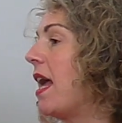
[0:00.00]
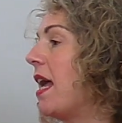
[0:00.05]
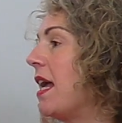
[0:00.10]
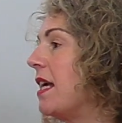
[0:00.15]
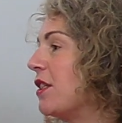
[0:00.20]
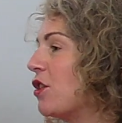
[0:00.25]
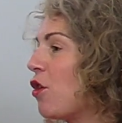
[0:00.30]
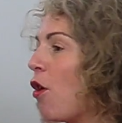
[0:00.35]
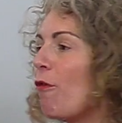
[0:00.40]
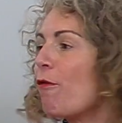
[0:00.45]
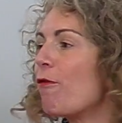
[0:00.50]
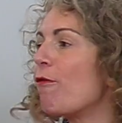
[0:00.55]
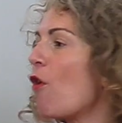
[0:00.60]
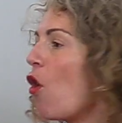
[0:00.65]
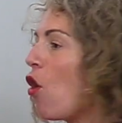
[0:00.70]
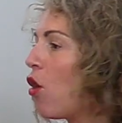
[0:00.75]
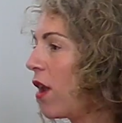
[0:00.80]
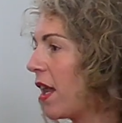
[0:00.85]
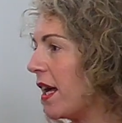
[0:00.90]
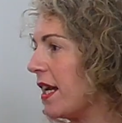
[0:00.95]
it's not
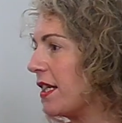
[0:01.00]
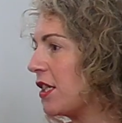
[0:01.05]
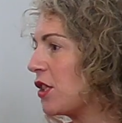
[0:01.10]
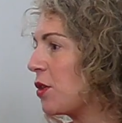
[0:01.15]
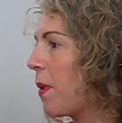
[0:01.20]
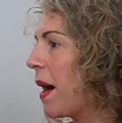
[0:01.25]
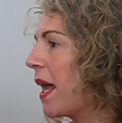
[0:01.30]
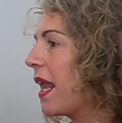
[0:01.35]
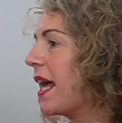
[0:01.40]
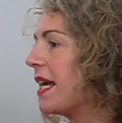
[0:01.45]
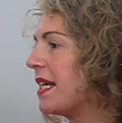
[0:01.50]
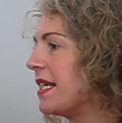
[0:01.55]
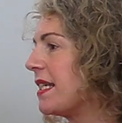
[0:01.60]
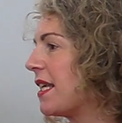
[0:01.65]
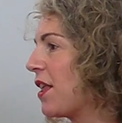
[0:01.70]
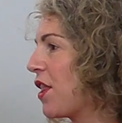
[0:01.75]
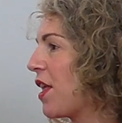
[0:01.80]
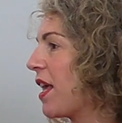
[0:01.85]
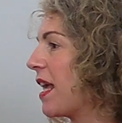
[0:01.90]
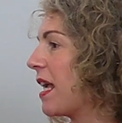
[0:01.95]
fallen. So I like
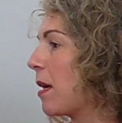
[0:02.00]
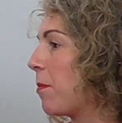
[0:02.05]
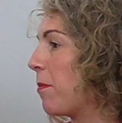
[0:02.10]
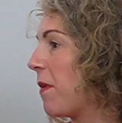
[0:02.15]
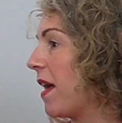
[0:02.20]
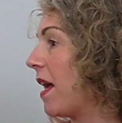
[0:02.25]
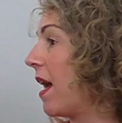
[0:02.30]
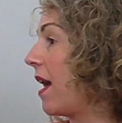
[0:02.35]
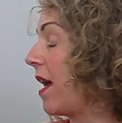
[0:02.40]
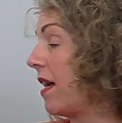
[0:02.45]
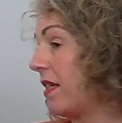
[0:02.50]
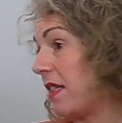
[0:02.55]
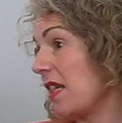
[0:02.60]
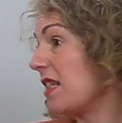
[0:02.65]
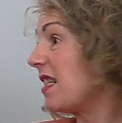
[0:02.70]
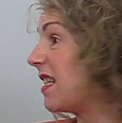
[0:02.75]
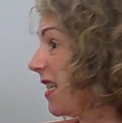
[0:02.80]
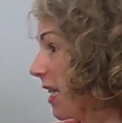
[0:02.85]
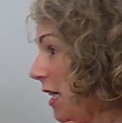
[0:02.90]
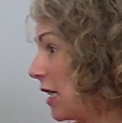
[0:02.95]
to think of it as
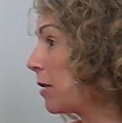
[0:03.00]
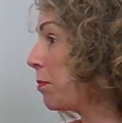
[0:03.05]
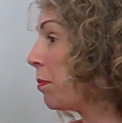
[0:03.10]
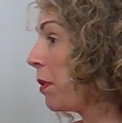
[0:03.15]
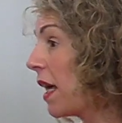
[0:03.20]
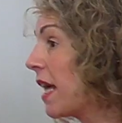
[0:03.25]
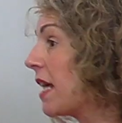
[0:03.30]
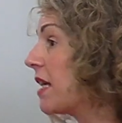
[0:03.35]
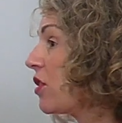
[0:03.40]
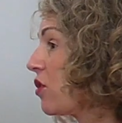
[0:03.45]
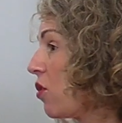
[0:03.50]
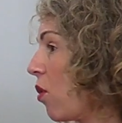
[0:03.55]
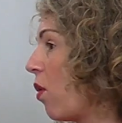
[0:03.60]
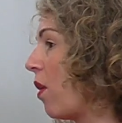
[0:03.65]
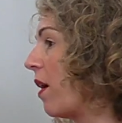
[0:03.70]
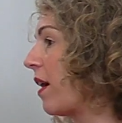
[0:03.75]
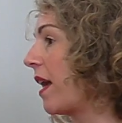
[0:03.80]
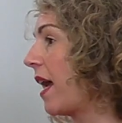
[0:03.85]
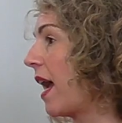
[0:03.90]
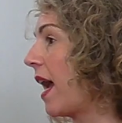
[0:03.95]
a displaced
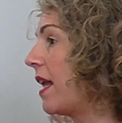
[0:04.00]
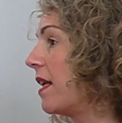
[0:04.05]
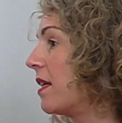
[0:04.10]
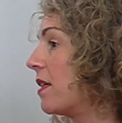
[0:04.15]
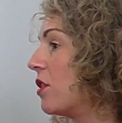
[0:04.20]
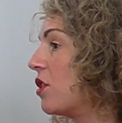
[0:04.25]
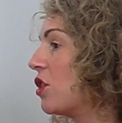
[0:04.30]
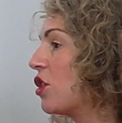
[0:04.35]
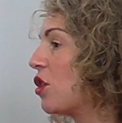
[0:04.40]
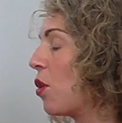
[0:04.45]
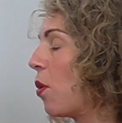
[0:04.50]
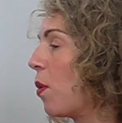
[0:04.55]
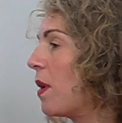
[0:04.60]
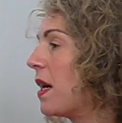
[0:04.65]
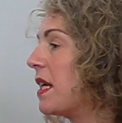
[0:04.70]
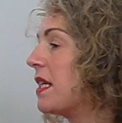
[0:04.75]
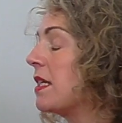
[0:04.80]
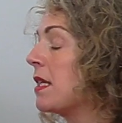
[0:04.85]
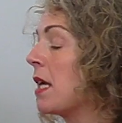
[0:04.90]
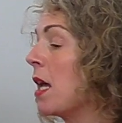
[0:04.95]
organ. Okay. So
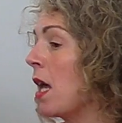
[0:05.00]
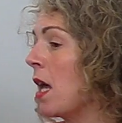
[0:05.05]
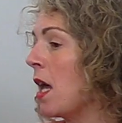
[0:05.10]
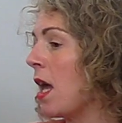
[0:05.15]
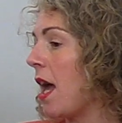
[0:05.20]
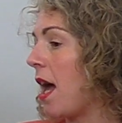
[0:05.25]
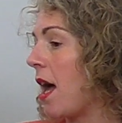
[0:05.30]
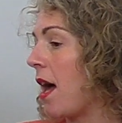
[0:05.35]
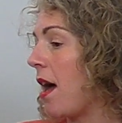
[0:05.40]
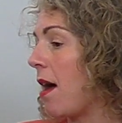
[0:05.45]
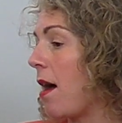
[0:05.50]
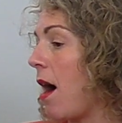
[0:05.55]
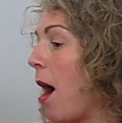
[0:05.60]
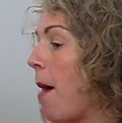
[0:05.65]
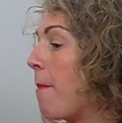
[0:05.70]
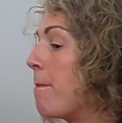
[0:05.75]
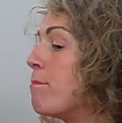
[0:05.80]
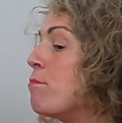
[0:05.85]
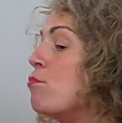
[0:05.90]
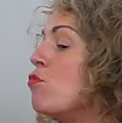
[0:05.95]
it's
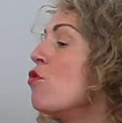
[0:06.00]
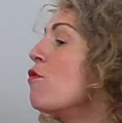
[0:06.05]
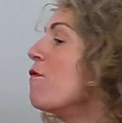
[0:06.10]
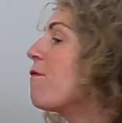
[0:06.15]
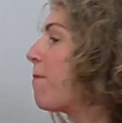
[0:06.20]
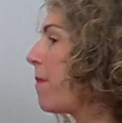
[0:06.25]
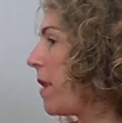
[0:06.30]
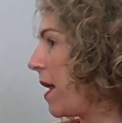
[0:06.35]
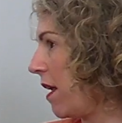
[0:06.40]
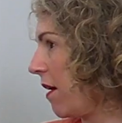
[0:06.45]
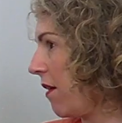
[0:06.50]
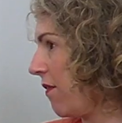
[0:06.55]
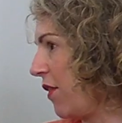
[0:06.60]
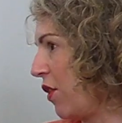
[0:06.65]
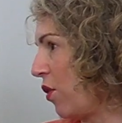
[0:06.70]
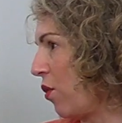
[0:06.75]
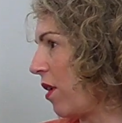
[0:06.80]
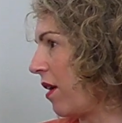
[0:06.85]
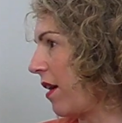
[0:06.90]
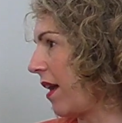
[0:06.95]
a movement of
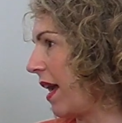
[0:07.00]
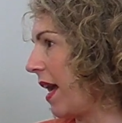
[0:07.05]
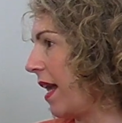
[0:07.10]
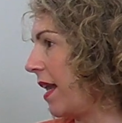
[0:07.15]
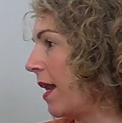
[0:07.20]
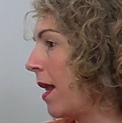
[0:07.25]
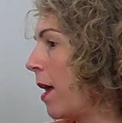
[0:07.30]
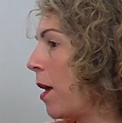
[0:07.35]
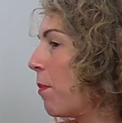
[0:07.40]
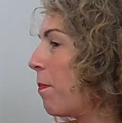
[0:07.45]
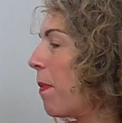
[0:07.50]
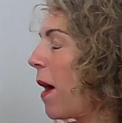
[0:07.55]
an organ.